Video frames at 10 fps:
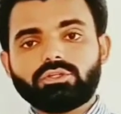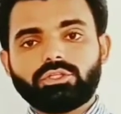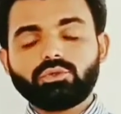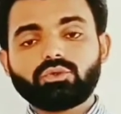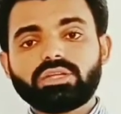
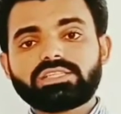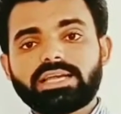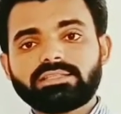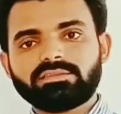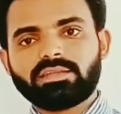due to the
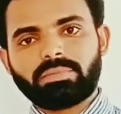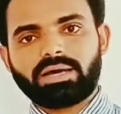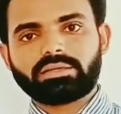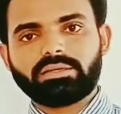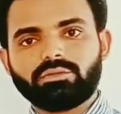changes in
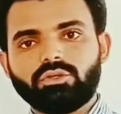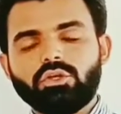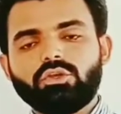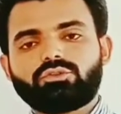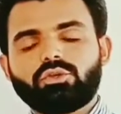market.
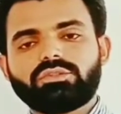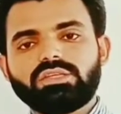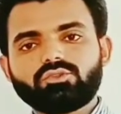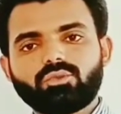So this